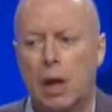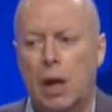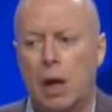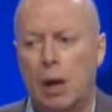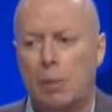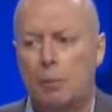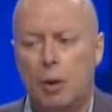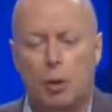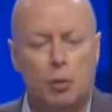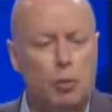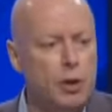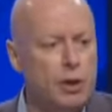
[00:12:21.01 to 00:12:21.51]

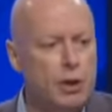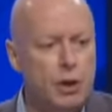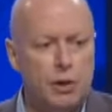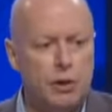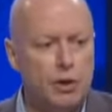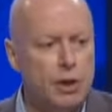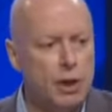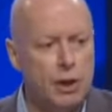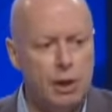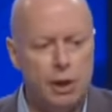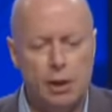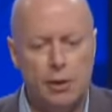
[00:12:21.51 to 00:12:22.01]
But we
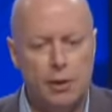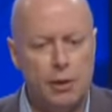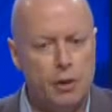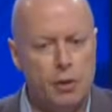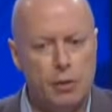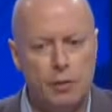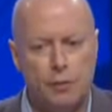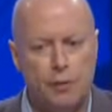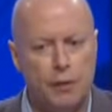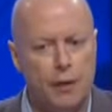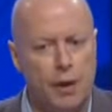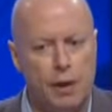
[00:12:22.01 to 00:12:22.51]
don't take anything
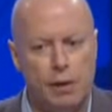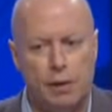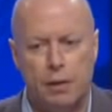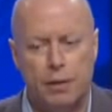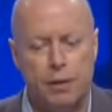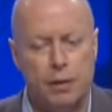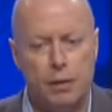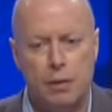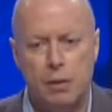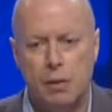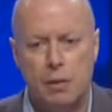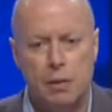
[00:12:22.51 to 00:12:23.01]
on faith.
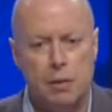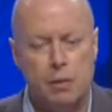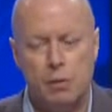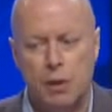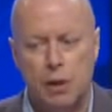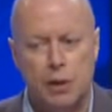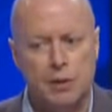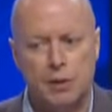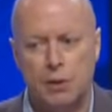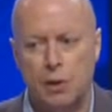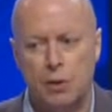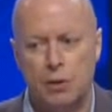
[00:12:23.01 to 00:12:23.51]

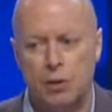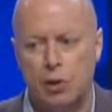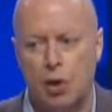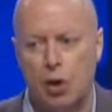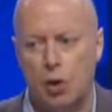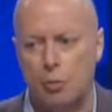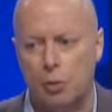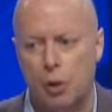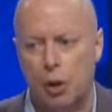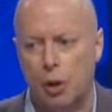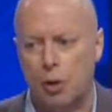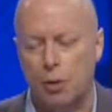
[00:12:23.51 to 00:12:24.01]
There's no
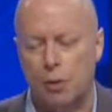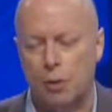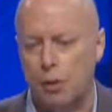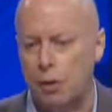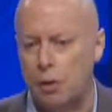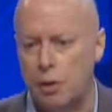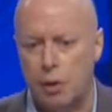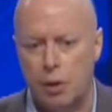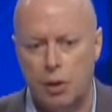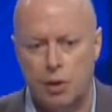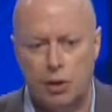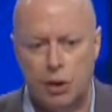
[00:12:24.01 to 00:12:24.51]
dogma.
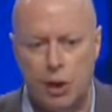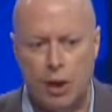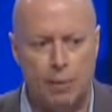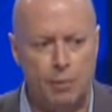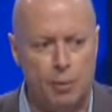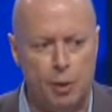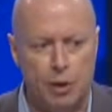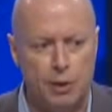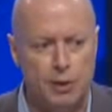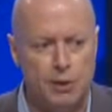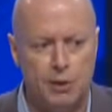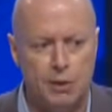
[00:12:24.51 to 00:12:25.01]
There are no
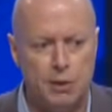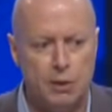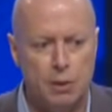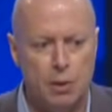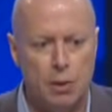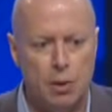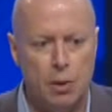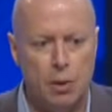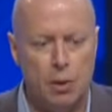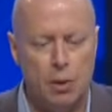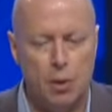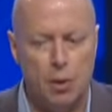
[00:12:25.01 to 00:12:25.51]
tablets.
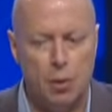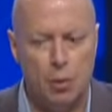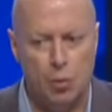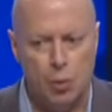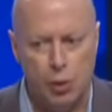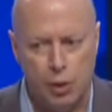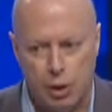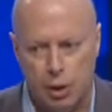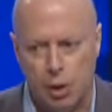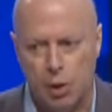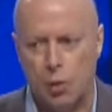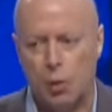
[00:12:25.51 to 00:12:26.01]

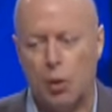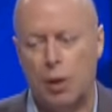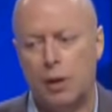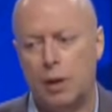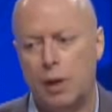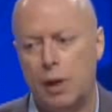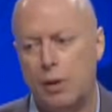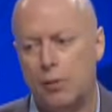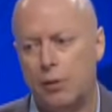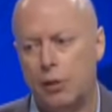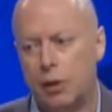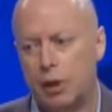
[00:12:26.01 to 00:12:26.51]
We go where
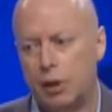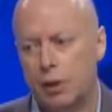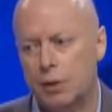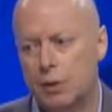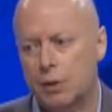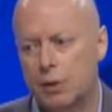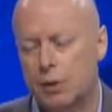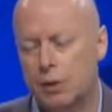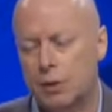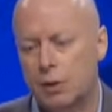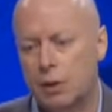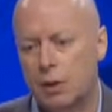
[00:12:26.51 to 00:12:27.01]
the
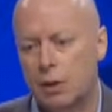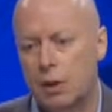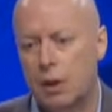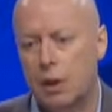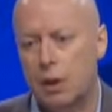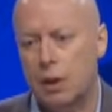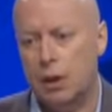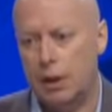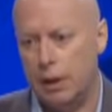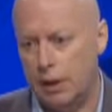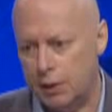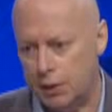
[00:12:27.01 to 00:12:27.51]
evidence
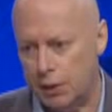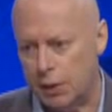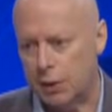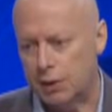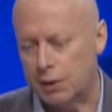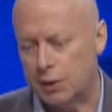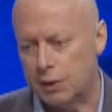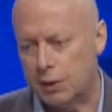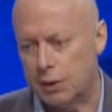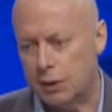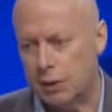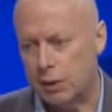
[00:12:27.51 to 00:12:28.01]
leads
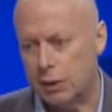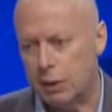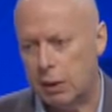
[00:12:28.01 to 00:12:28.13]
us.